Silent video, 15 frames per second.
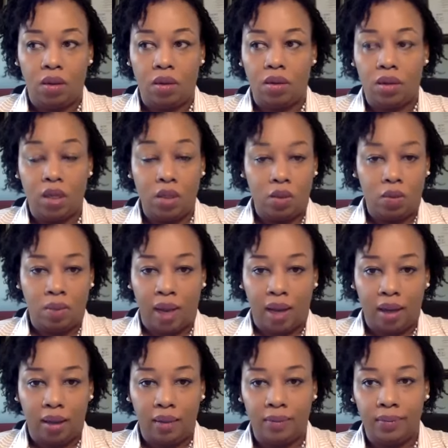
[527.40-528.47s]
send you
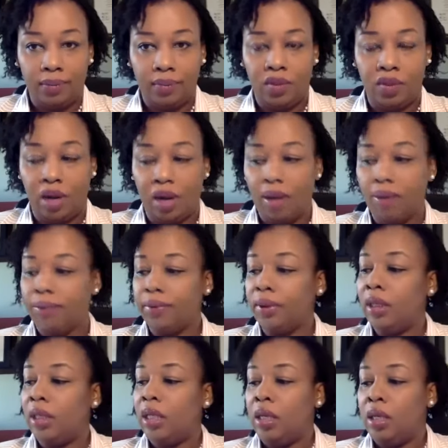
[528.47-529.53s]
back, right?
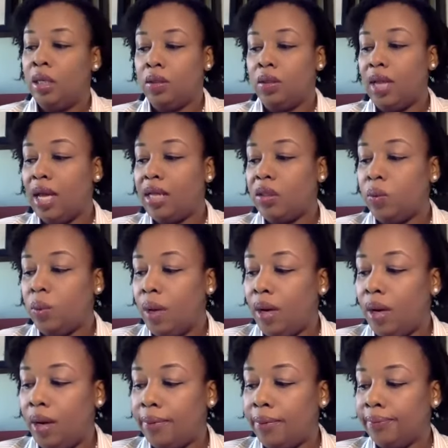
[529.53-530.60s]
So that's
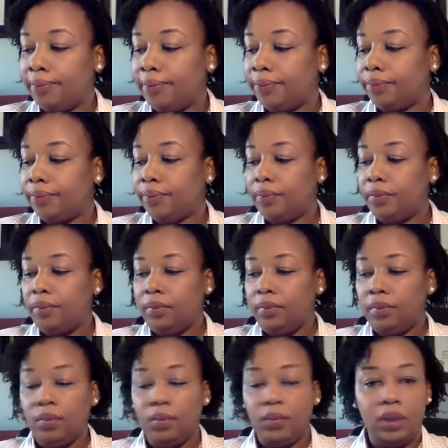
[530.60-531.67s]
where
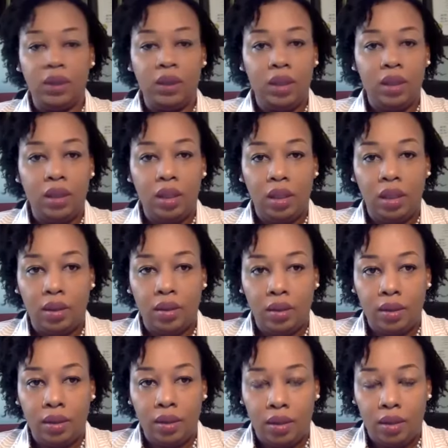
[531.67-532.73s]

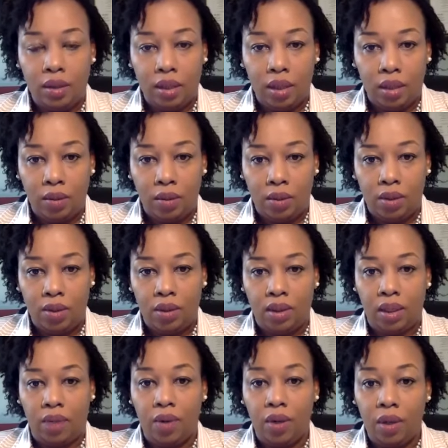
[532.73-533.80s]
there is
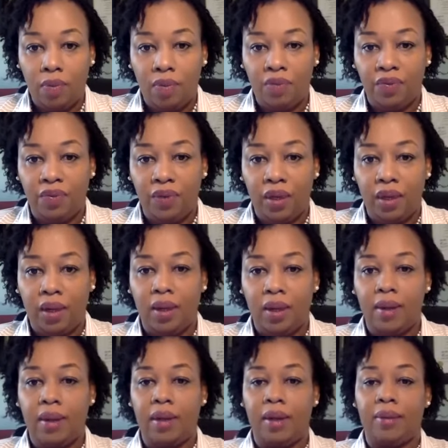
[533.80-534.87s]
a credible
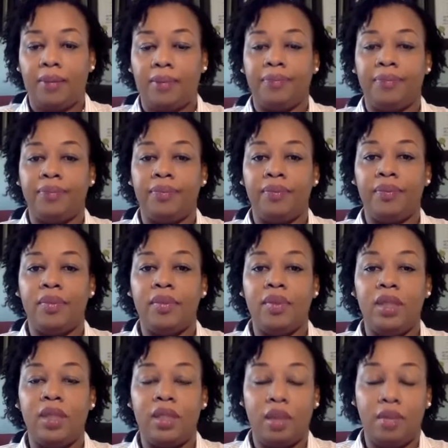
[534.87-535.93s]
fear
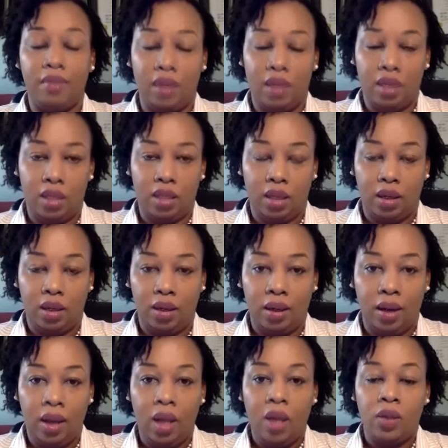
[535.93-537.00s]
determination.
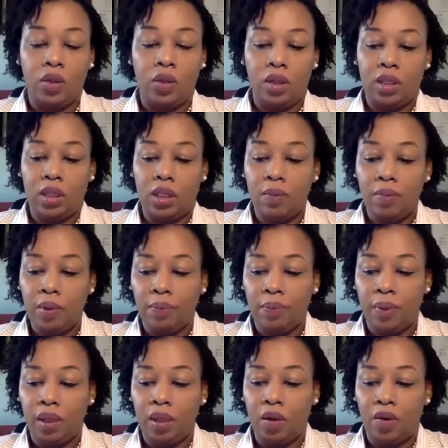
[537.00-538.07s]
So the
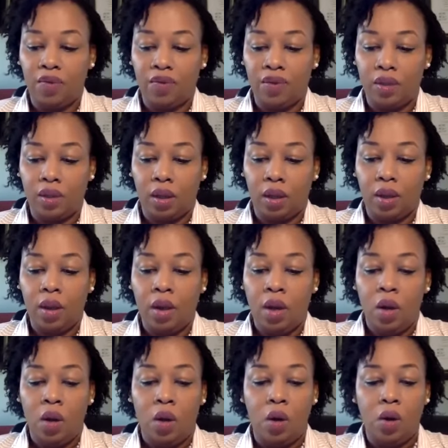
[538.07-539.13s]
CBP officer
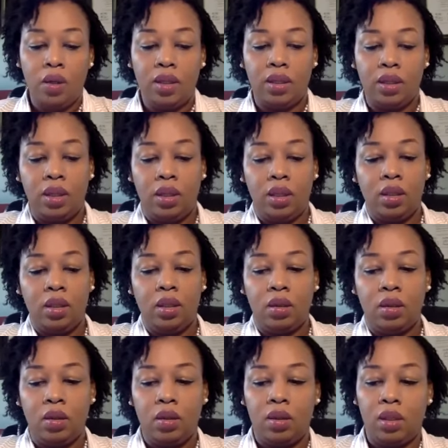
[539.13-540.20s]
calls in,
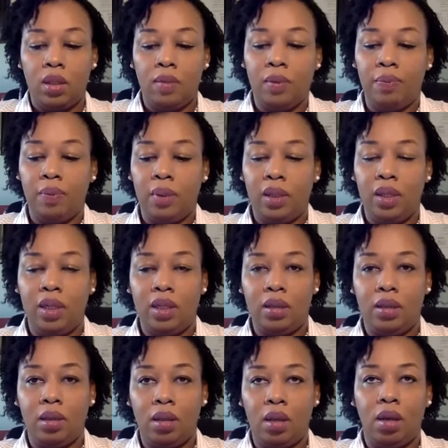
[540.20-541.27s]
so
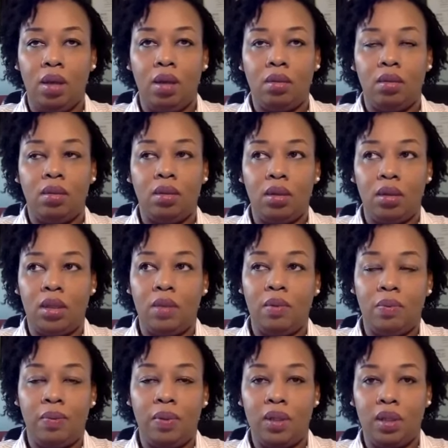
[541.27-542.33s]
CBP
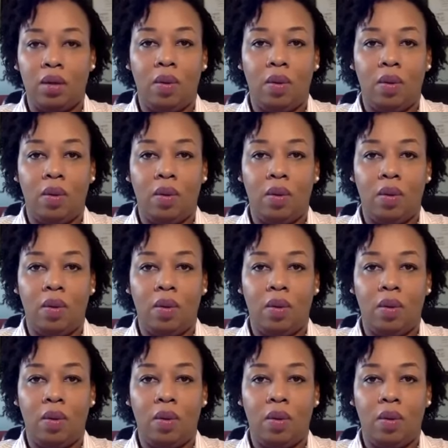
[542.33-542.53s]
is a